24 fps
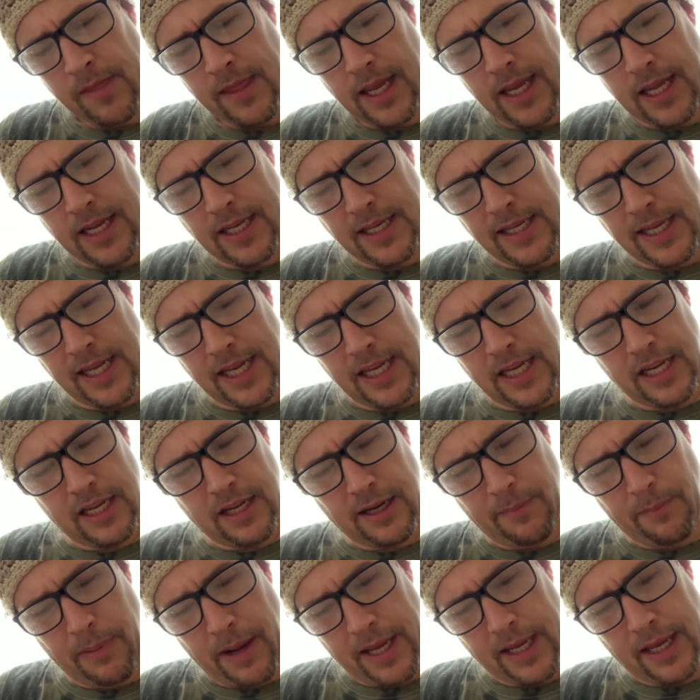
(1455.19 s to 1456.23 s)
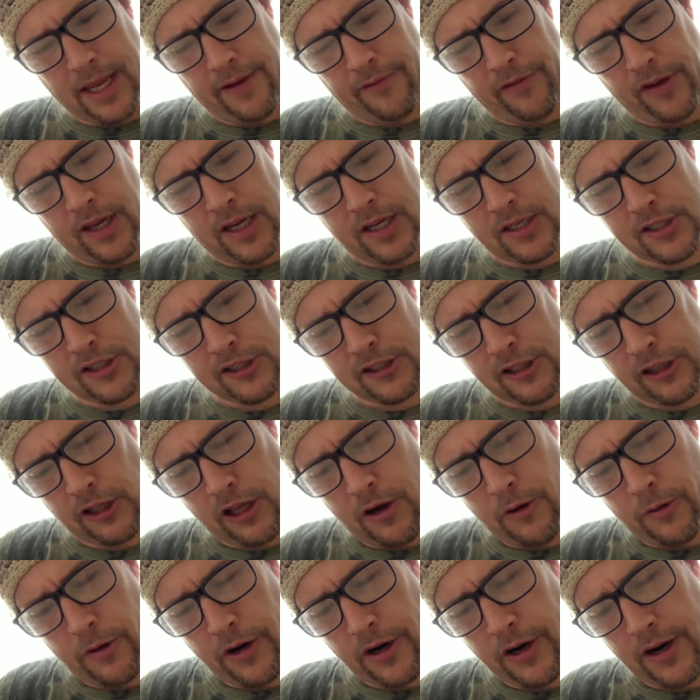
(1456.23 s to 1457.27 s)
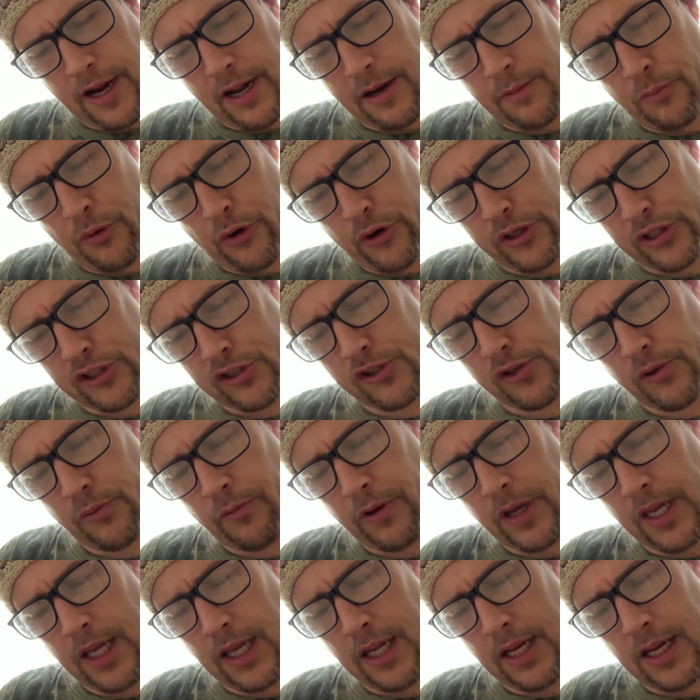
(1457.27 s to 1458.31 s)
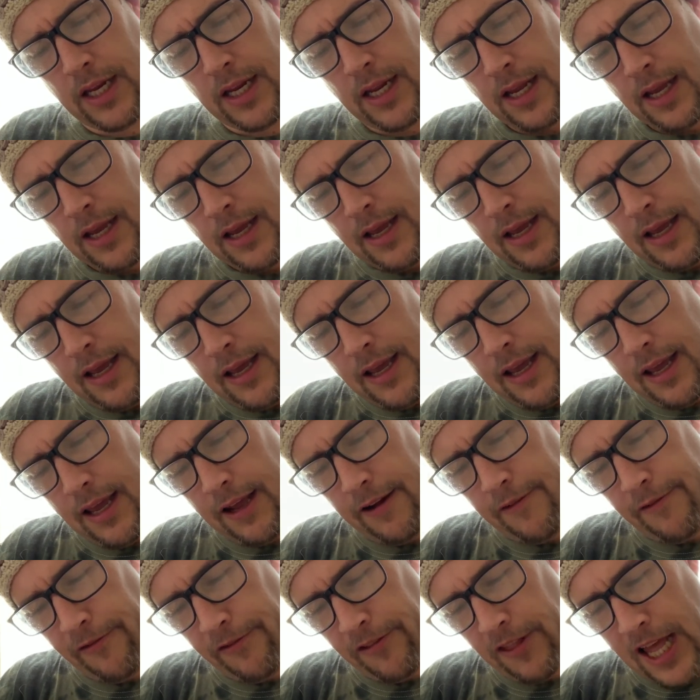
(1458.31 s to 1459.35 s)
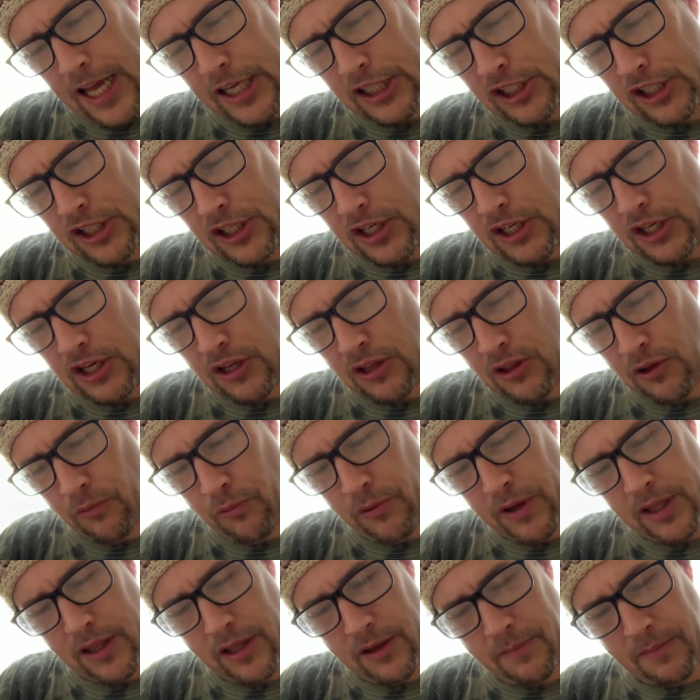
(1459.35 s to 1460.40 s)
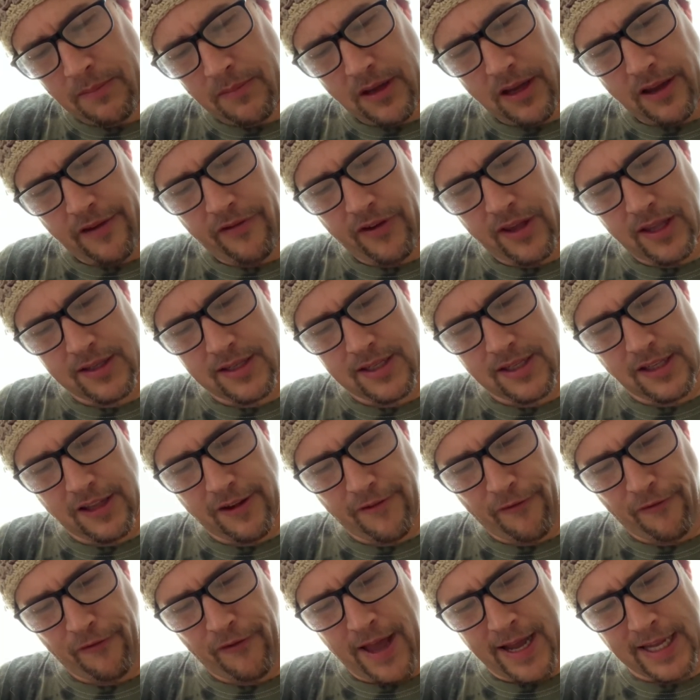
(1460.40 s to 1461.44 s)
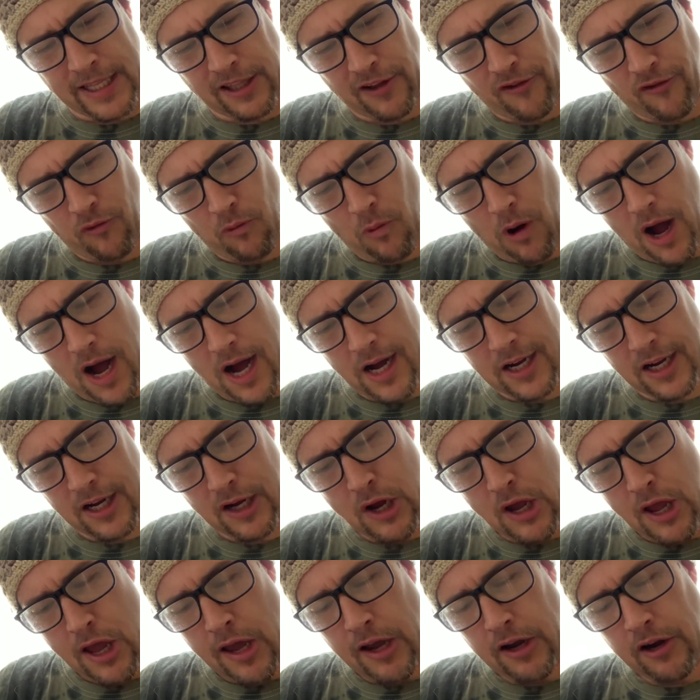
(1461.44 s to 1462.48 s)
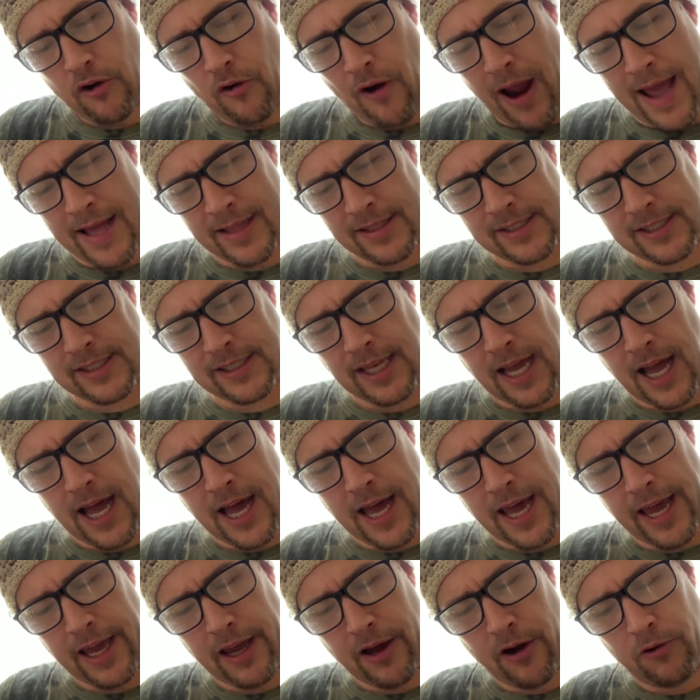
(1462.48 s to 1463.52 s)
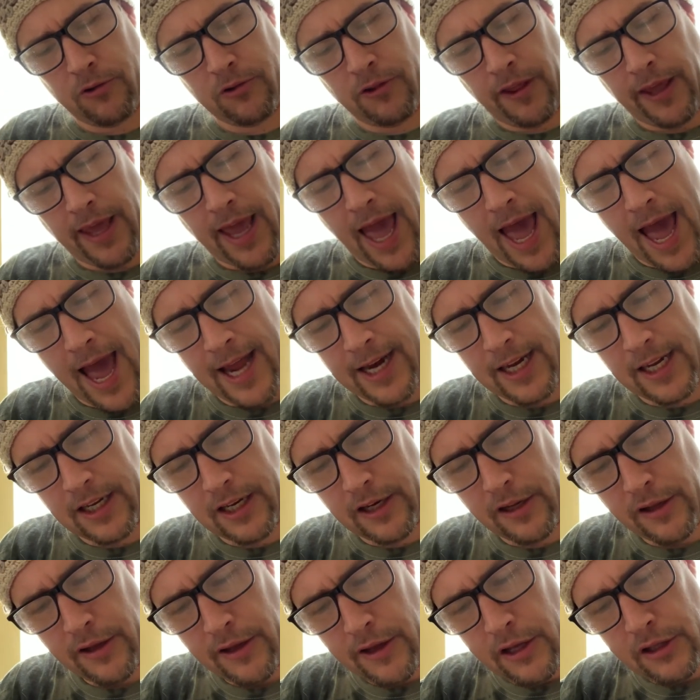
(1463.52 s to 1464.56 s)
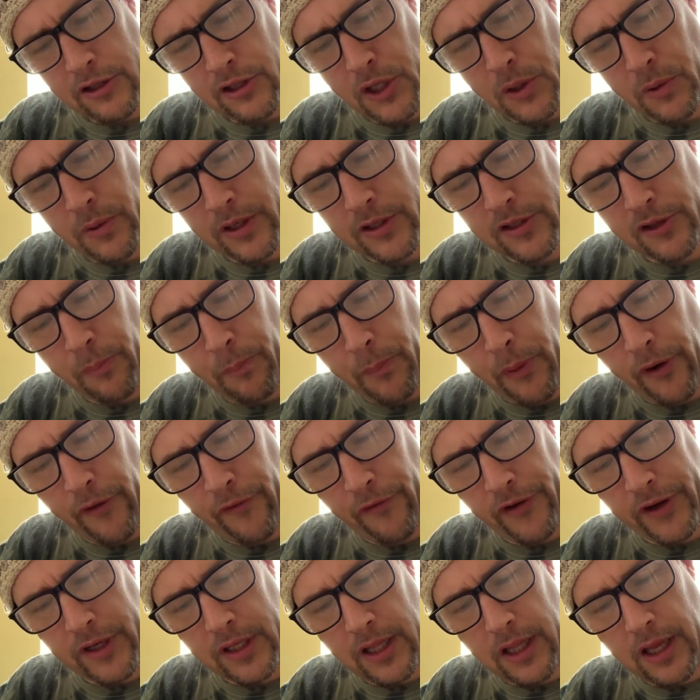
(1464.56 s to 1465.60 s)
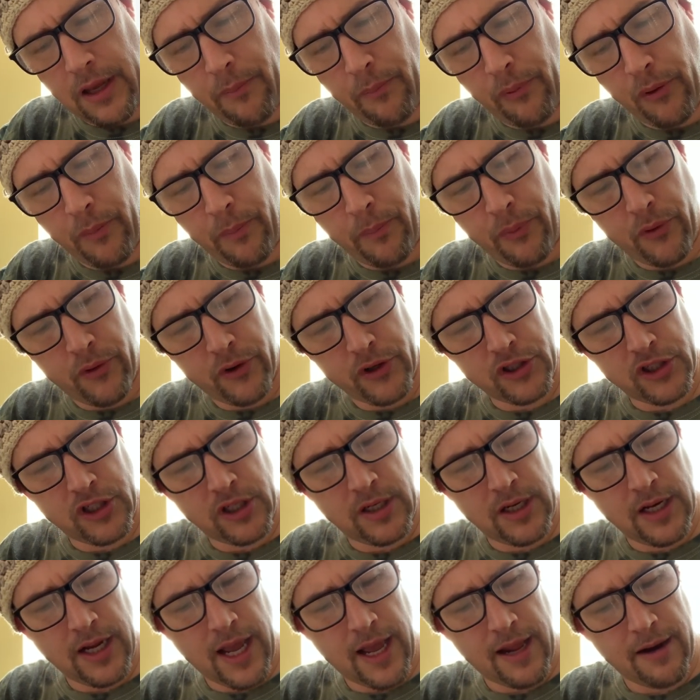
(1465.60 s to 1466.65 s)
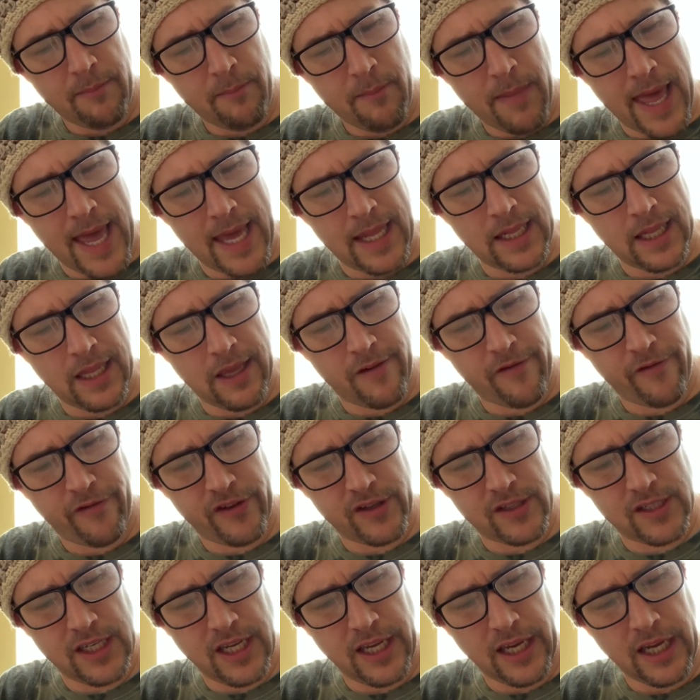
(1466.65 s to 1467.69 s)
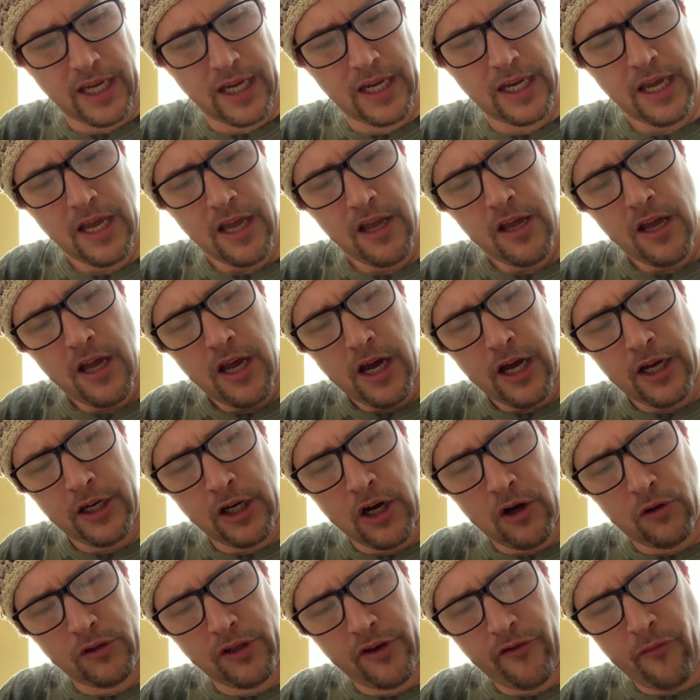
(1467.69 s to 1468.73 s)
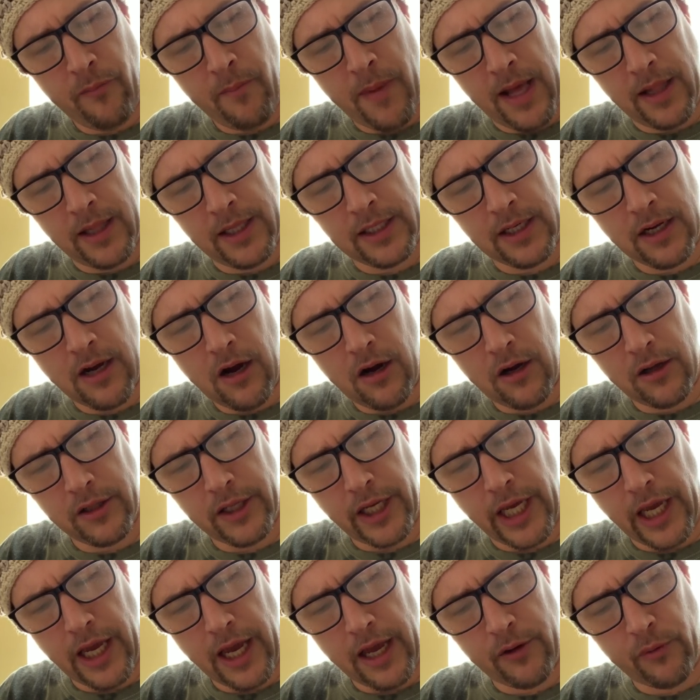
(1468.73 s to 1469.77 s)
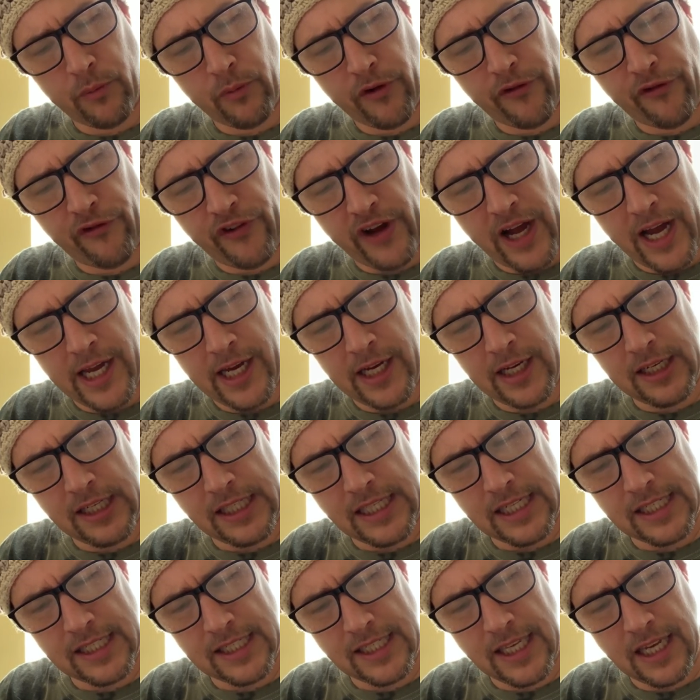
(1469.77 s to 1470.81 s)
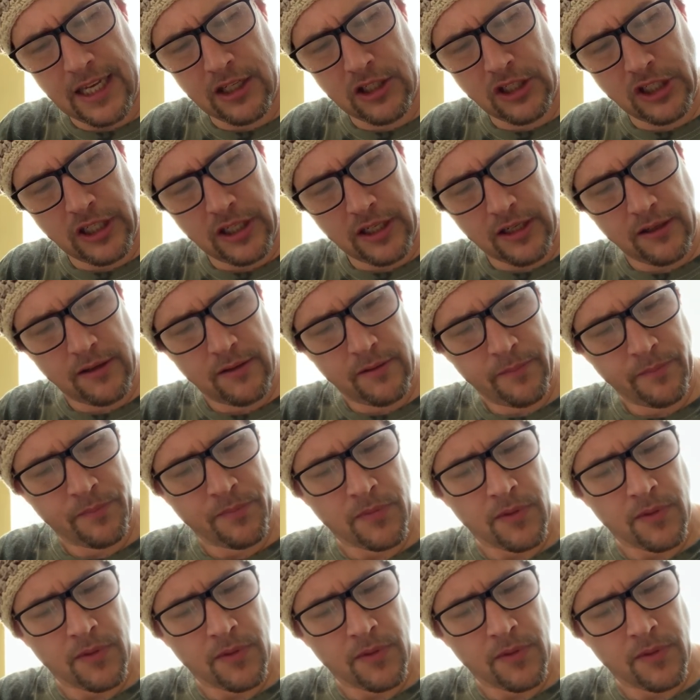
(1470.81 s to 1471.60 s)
Indeed, by giving a slower and more serene inflection to the rhythm of his defective walk, Grand Sai only added to his perfectly proportioned and manly physique a note of melancholy and refined distinction.